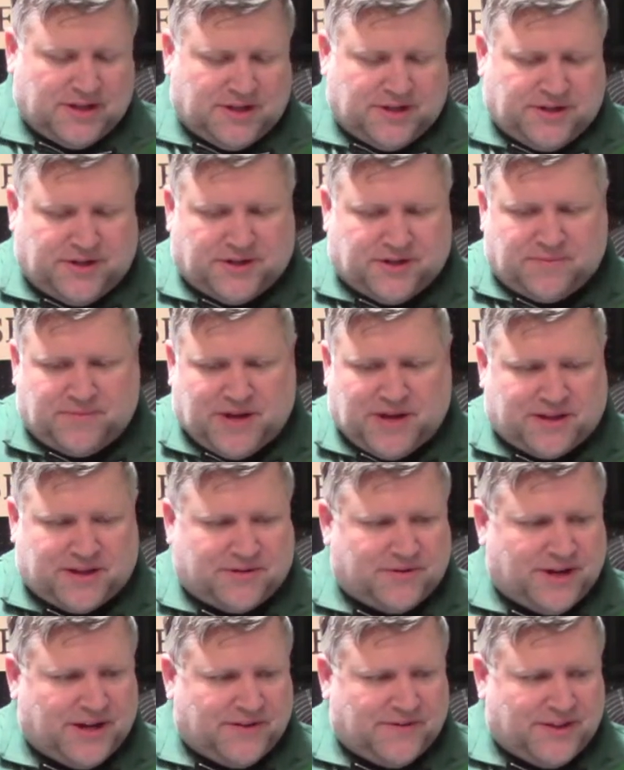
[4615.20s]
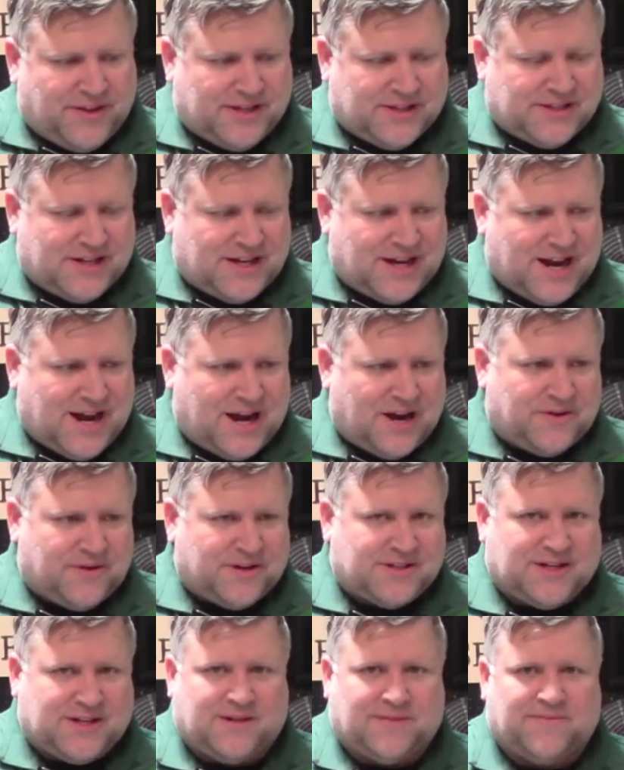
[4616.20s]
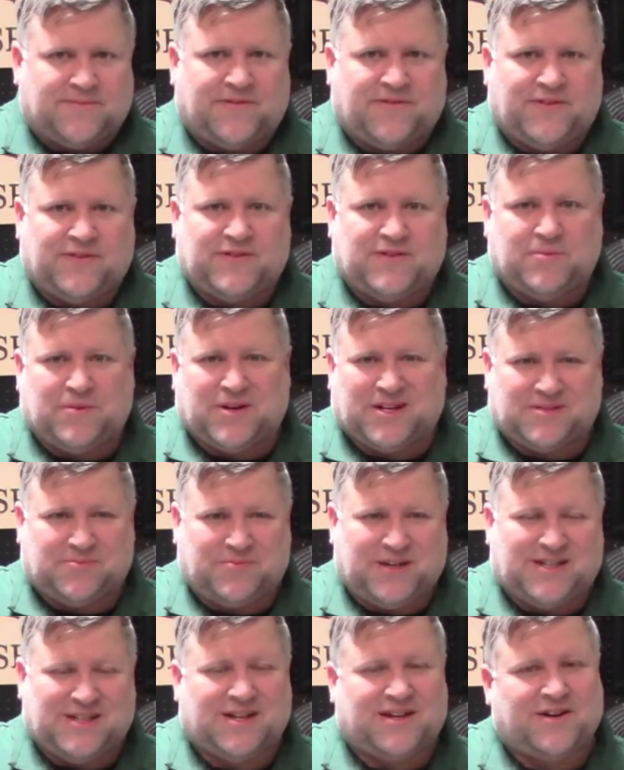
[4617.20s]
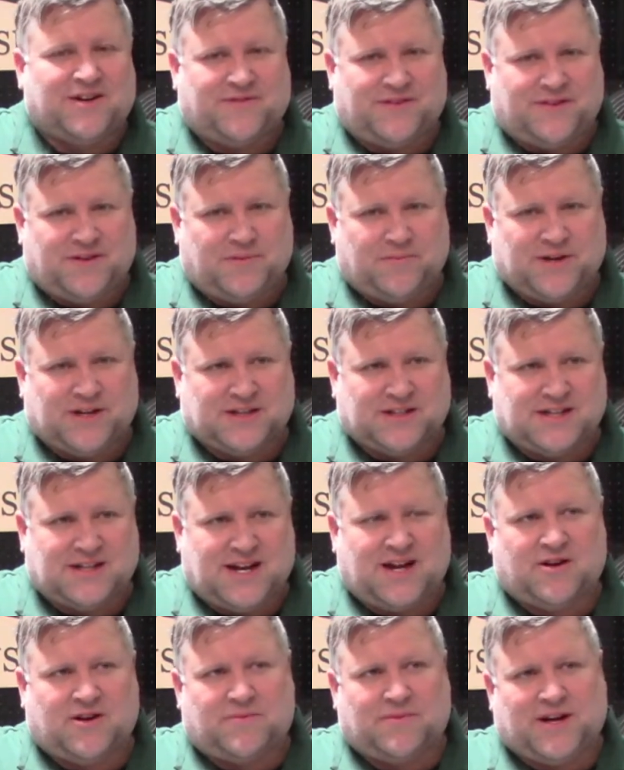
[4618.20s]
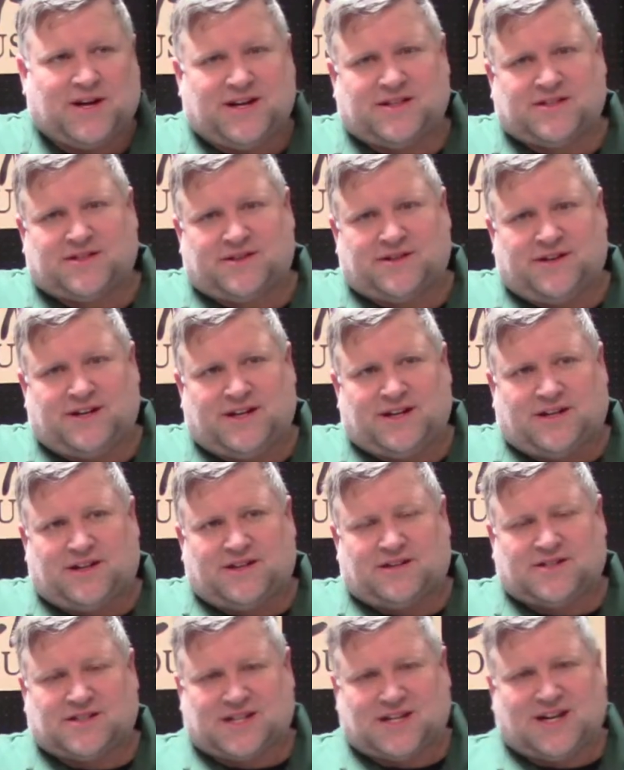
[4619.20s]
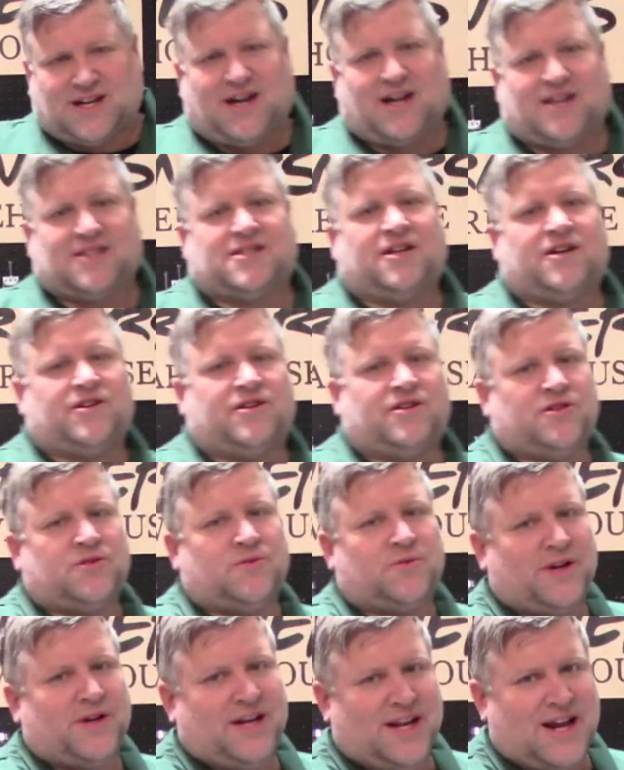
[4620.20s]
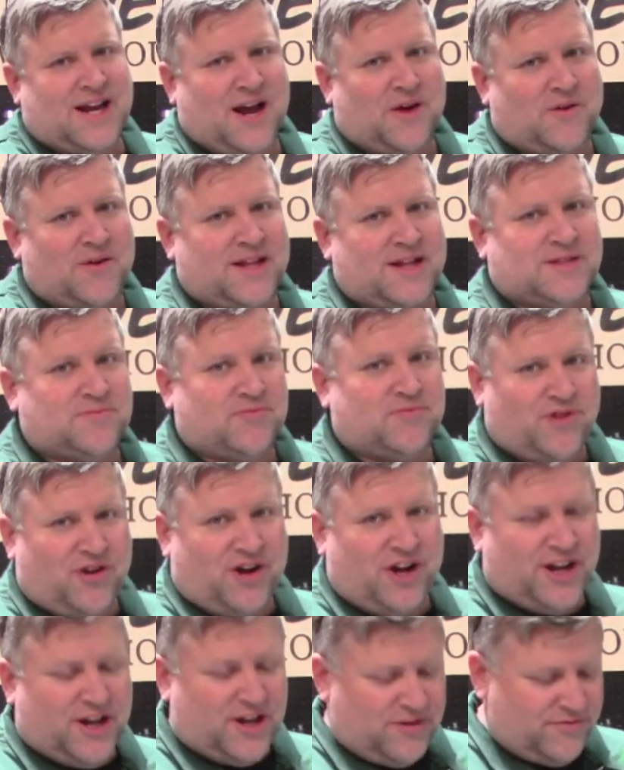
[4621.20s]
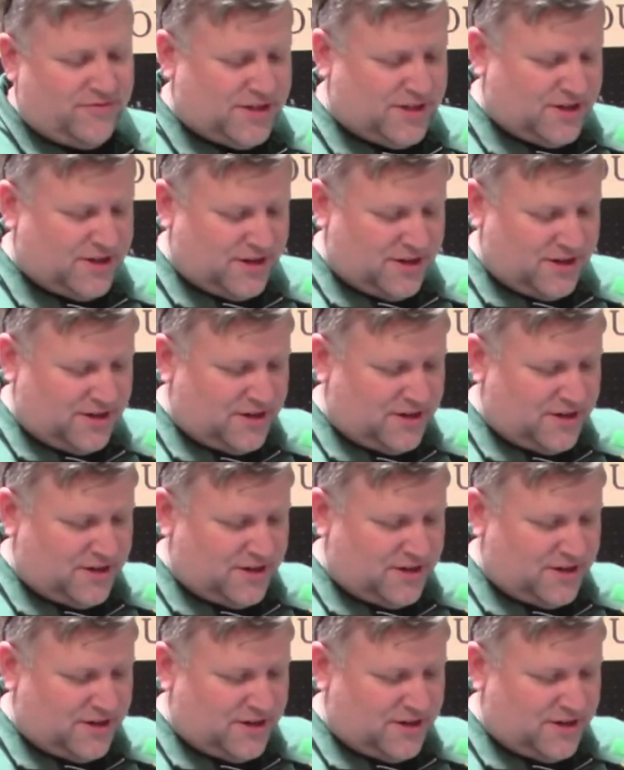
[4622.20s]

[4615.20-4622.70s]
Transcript: make 3 of these in an hour, sell them for $50 a piece, $150 an hour, minus $30. Cost $120 an hour. That's pretty good return.